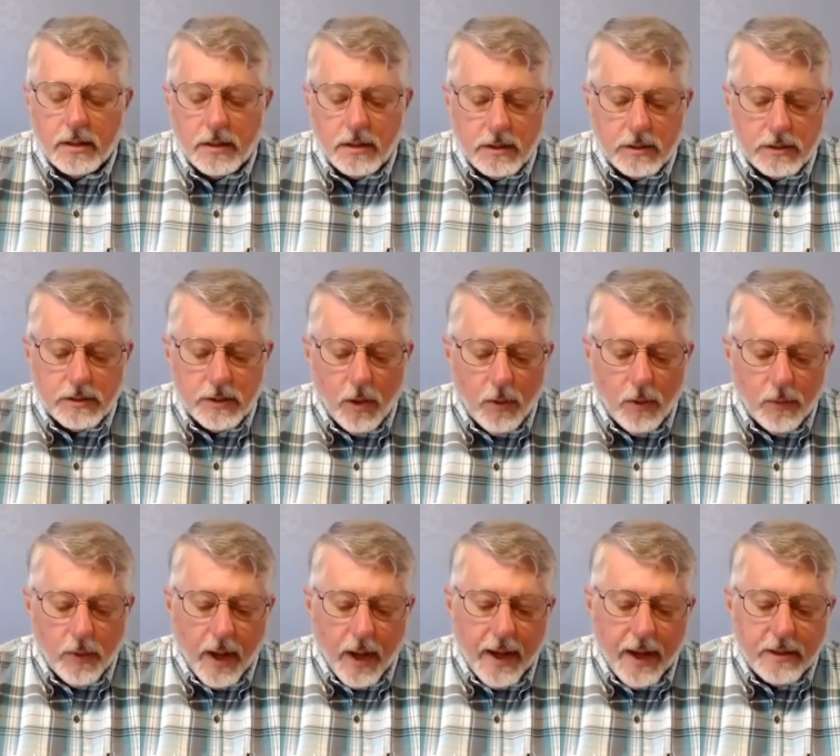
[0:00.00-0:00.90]
So
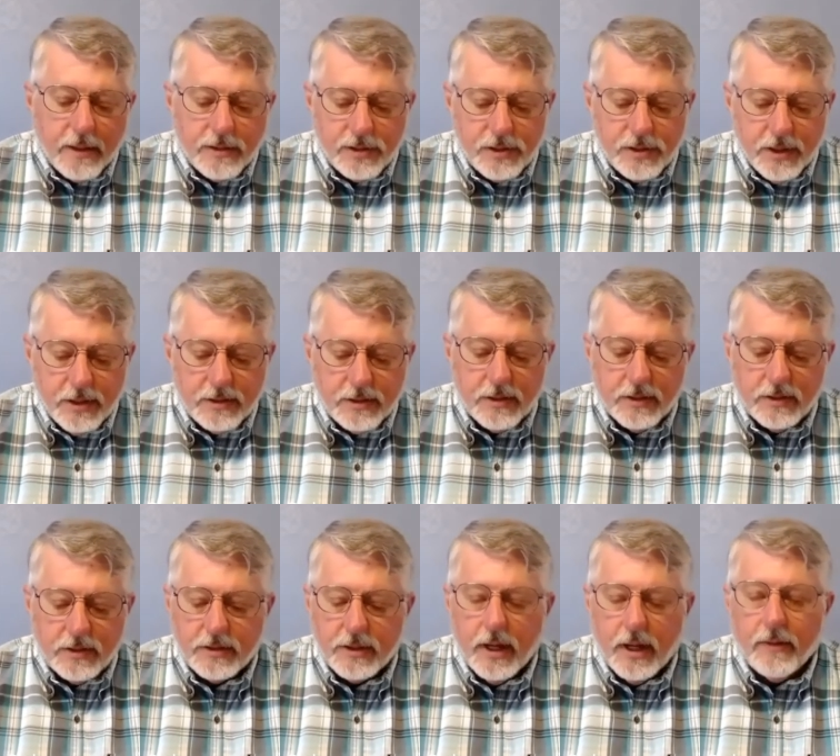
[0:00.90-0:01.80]
as Jesus
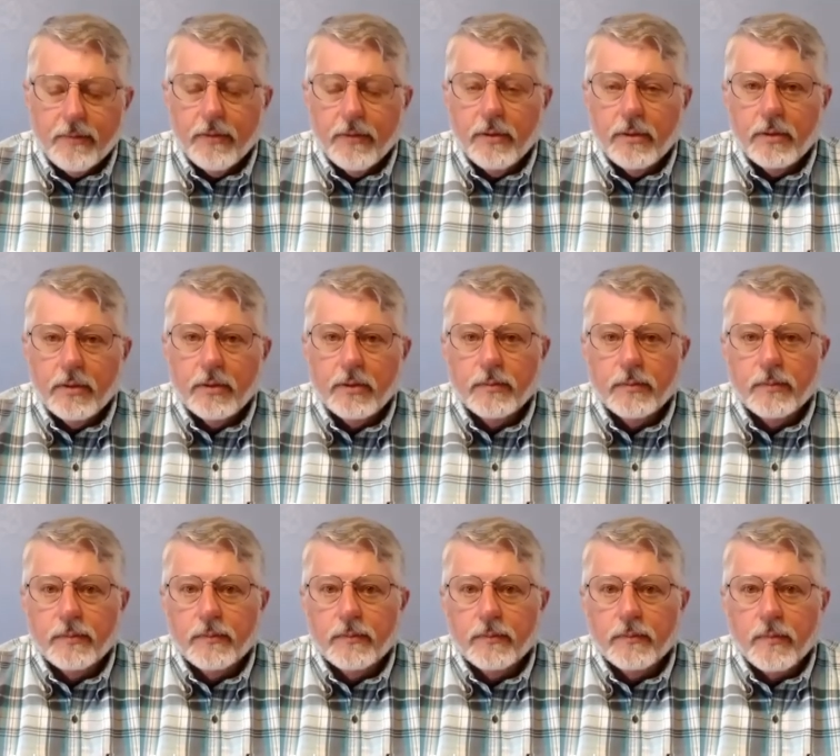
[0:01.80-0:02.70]
suffered,
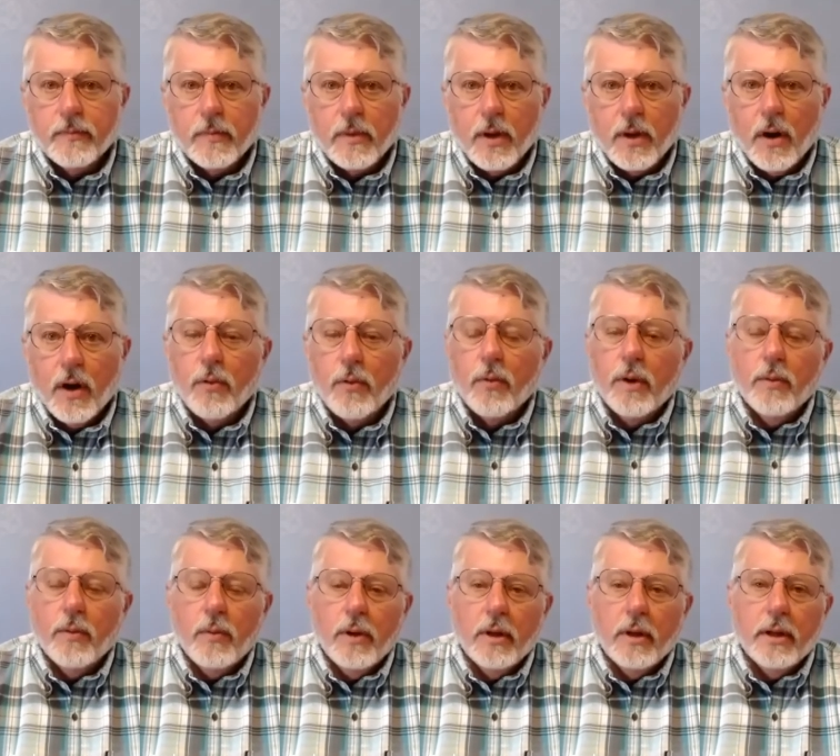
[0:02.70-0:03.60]
are we
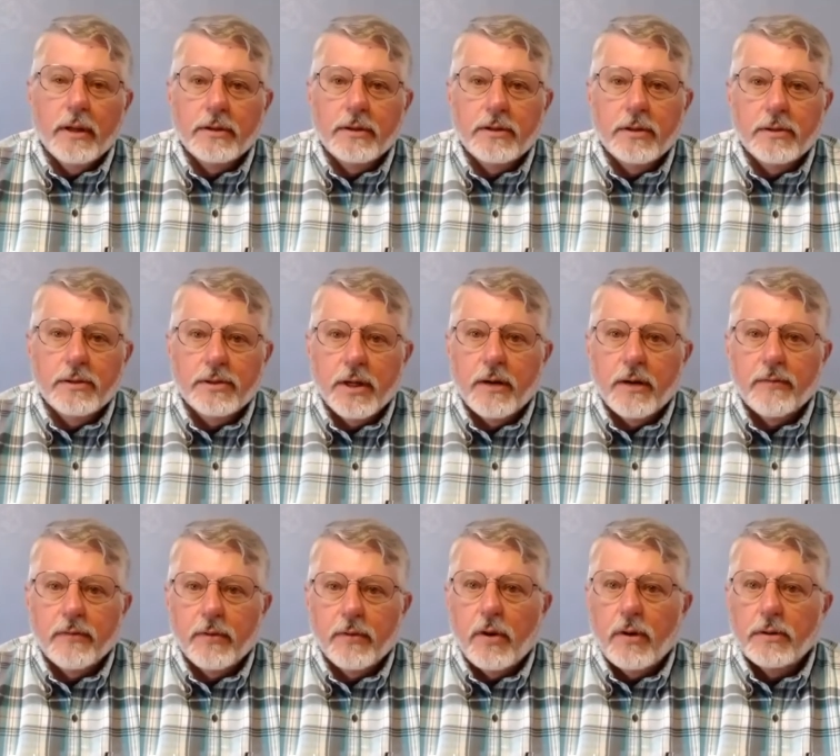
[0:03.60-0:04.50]
willing to
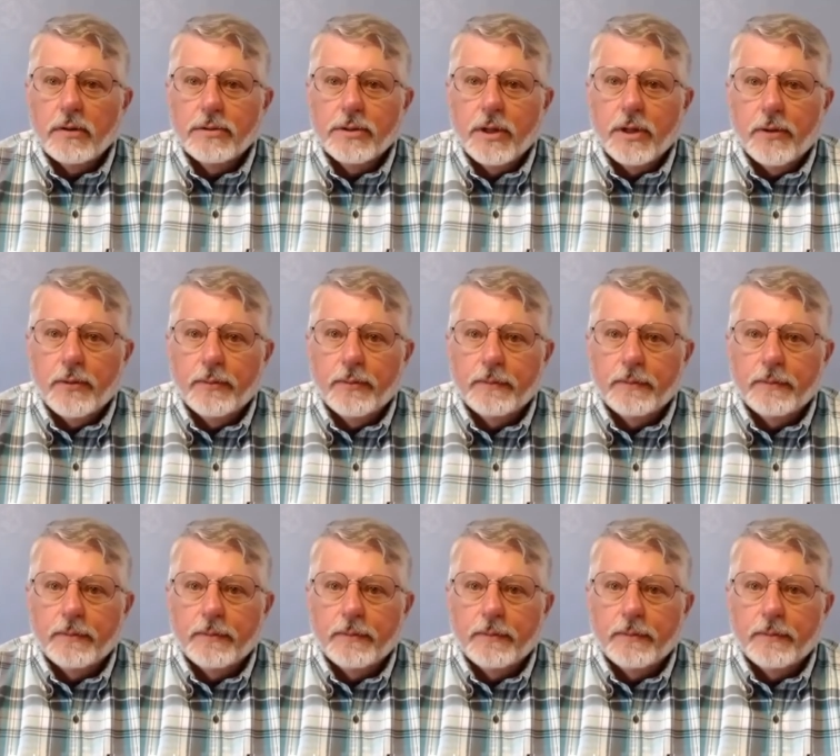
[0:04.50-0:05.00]
suffer also?